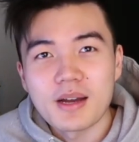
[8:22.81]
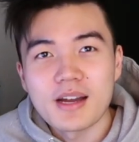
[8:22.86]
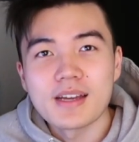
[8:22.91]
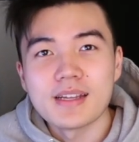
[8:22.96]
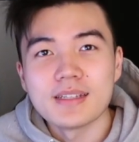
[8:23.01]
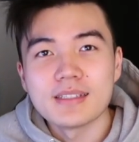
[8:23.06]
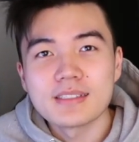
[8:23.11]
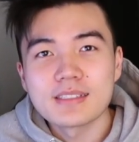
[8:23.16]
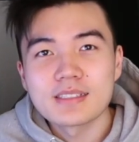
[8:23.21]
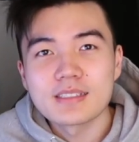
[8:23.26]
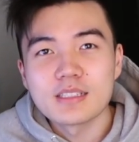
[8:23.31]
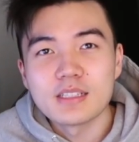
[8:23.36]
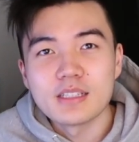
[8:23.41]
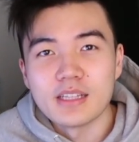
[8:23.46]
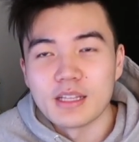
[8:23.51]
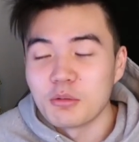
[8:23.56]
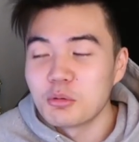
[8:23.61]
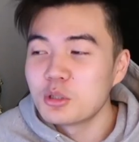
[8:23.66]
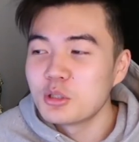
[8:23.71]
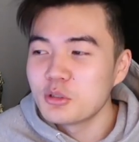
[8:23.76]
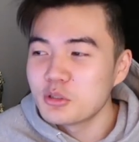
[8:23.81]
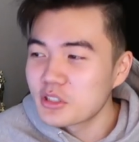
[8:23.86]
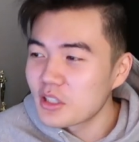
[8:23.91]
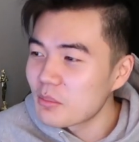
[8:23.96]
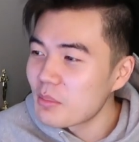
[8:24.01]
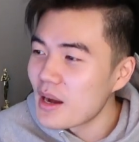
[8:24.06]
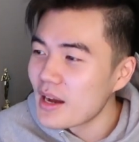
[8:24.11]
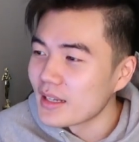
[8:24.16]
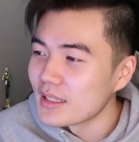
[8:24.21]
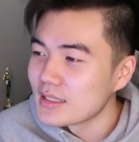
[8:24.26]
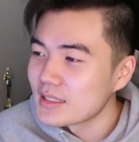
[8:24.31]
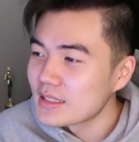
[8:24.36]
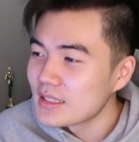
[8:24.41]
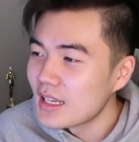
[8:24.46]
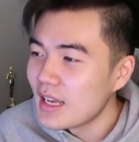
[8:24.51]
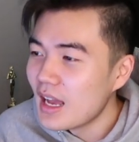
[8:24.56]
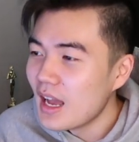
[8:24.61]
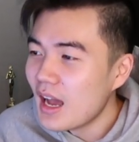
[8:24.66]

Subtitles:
minds. They will lose their minds.